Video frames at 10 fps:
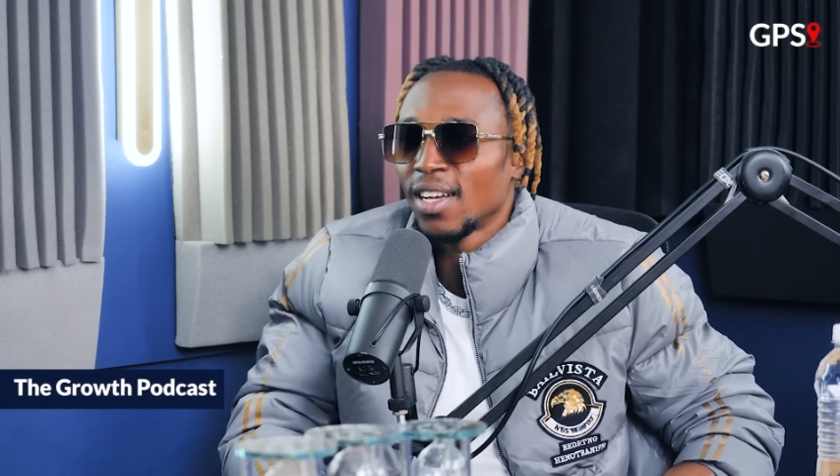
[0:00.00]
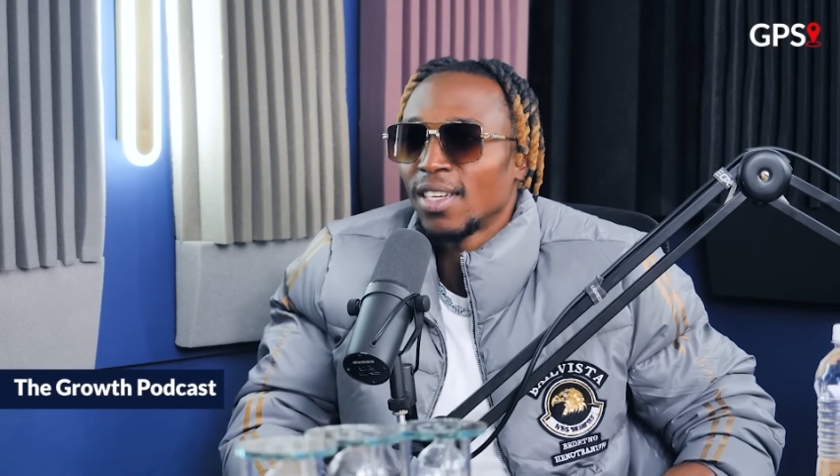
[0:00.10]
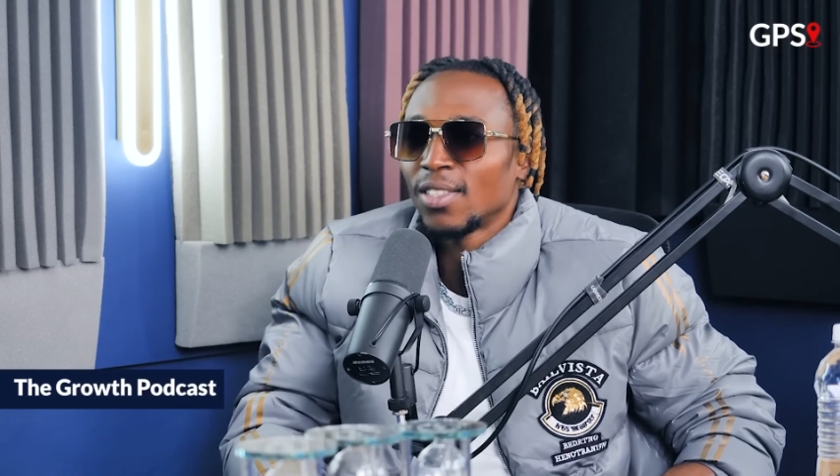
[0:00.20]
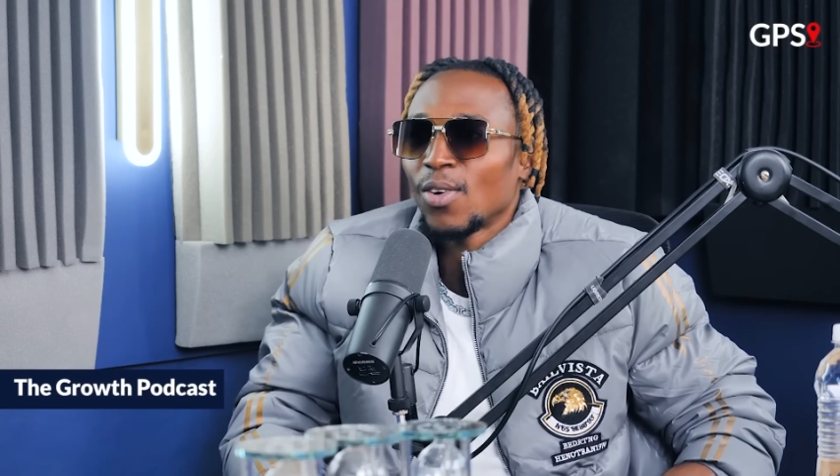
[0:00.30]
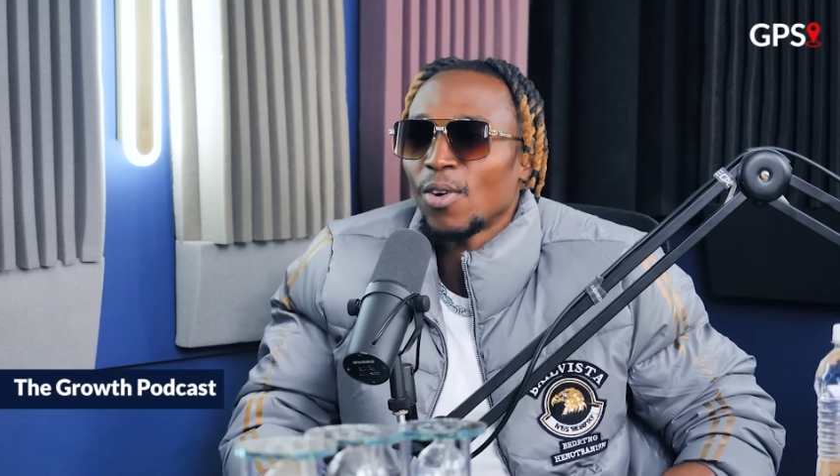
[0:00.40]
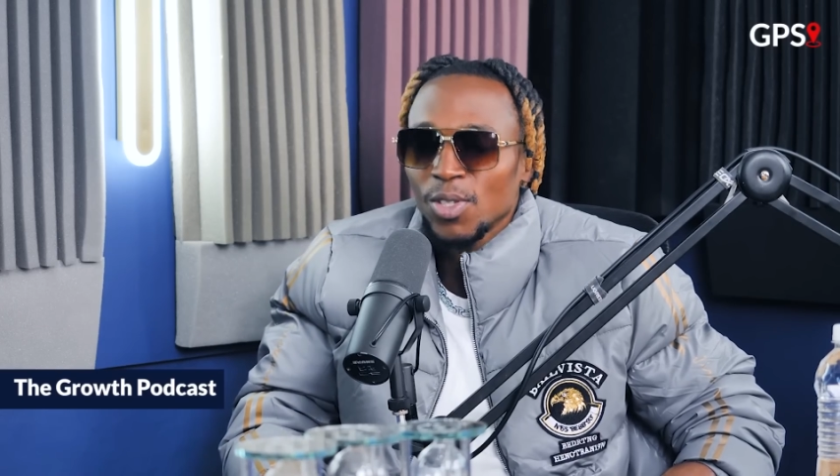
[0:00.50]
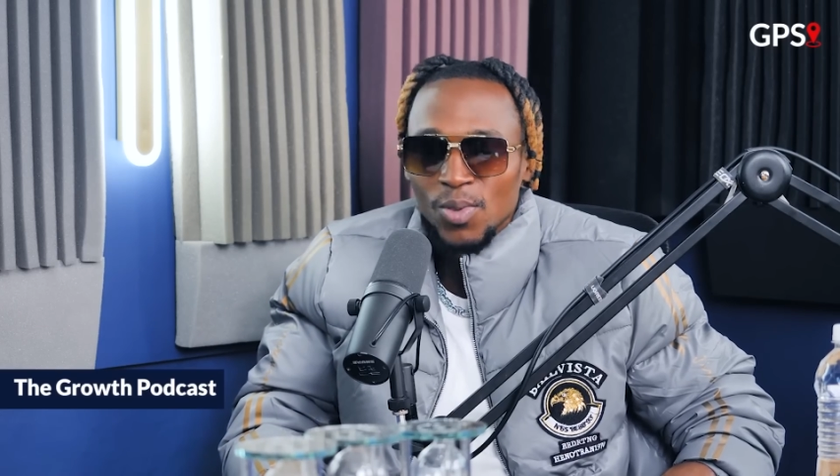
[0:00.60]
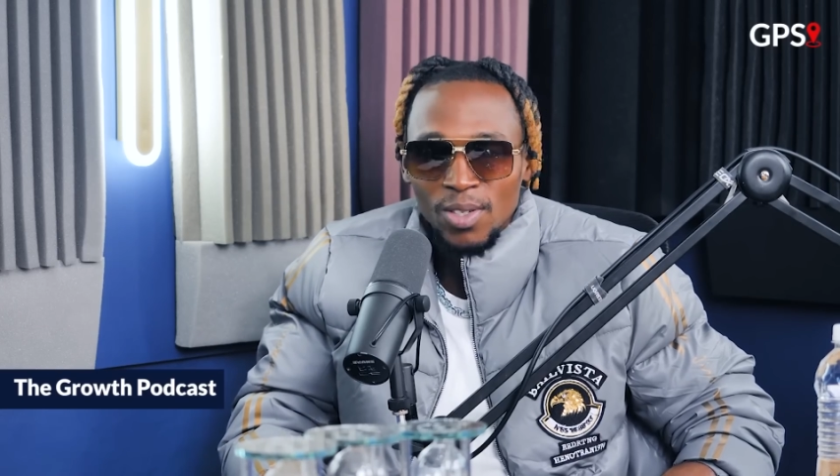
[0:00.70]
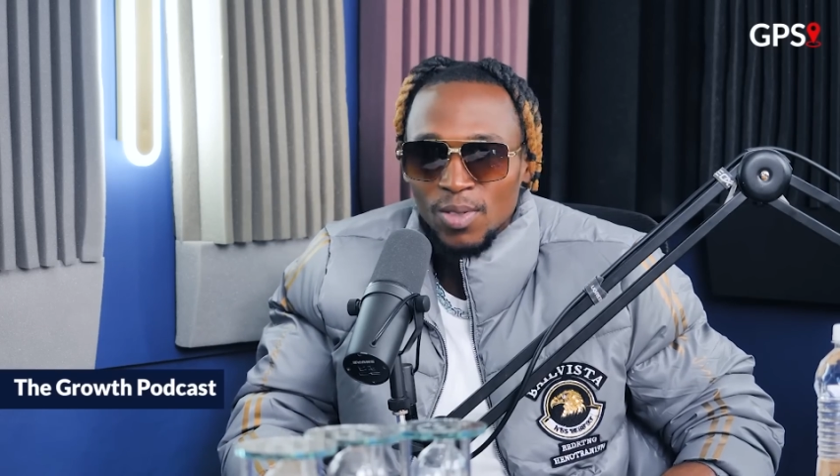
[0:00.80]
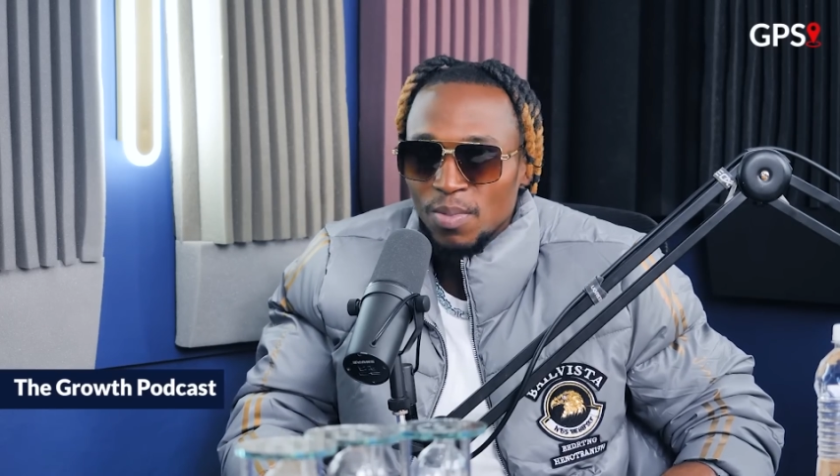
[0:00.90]
She always
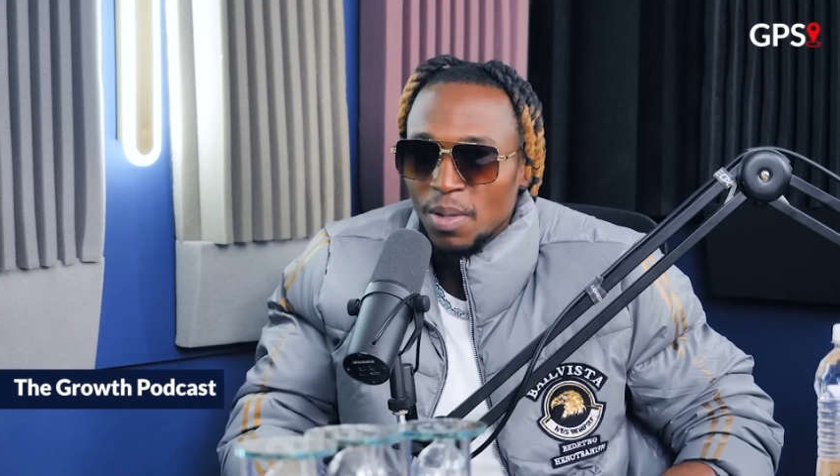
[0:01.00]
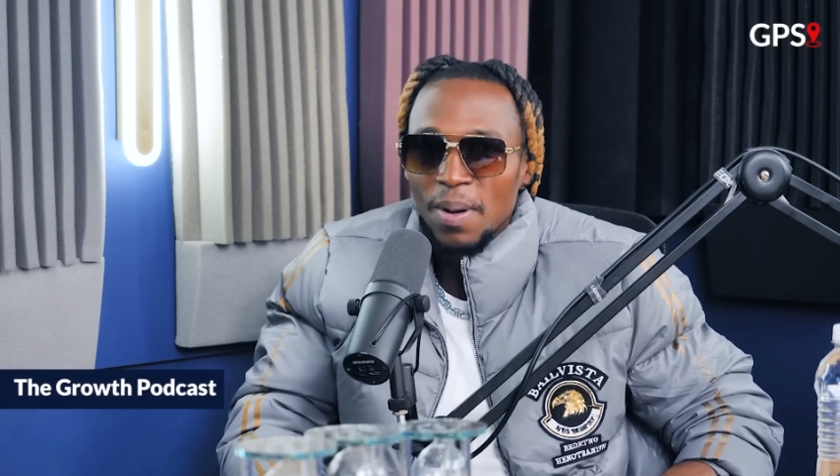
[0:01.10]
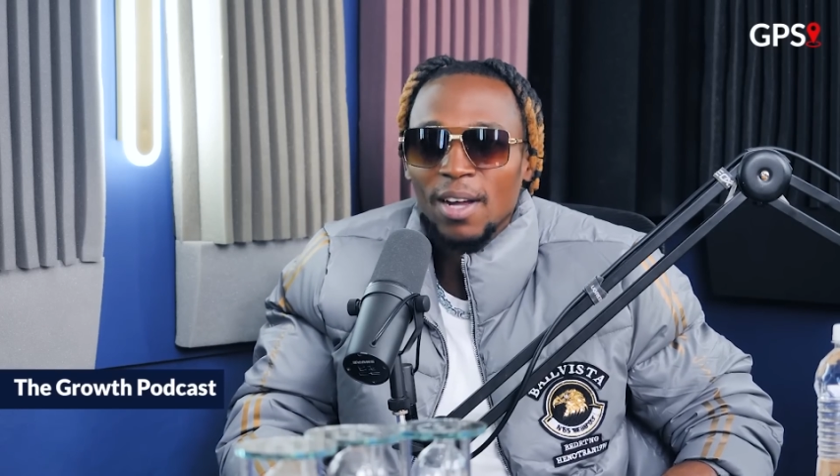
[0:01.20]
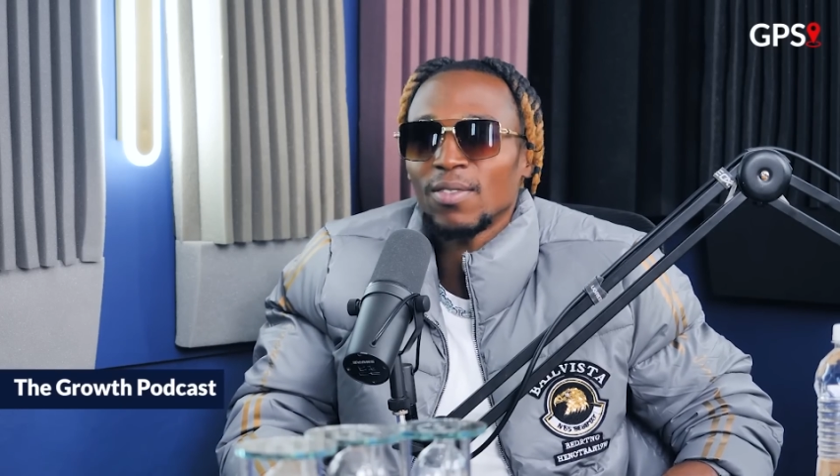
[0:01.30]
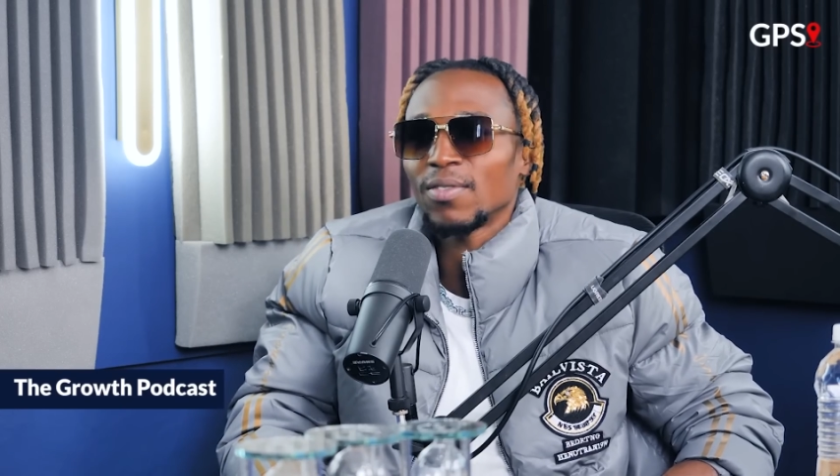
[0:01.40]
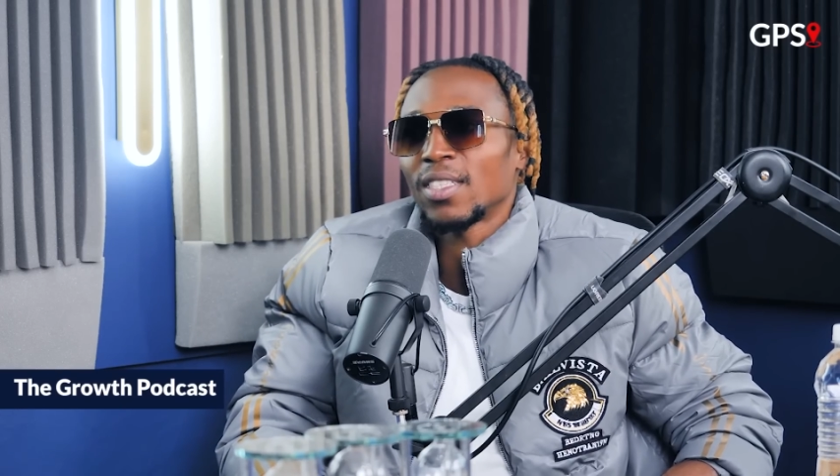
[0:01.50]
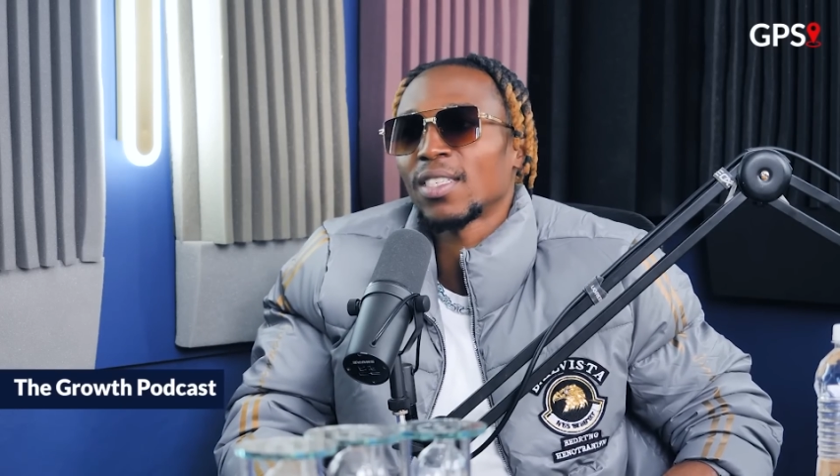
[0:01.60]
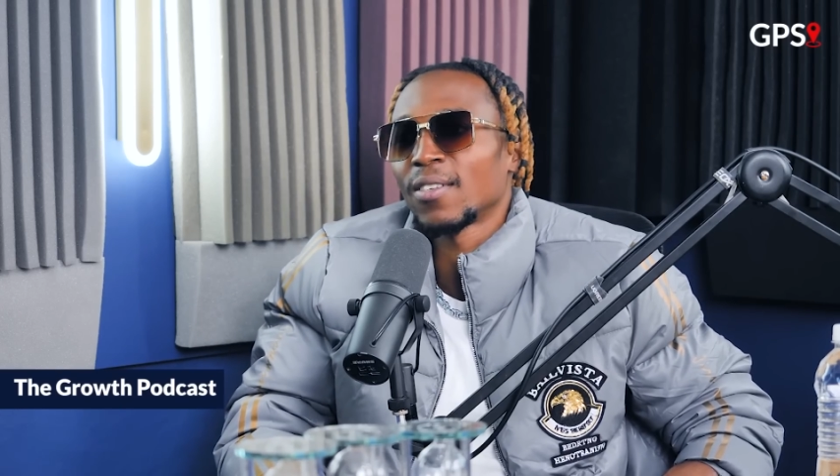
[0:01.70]
wants to be part of it.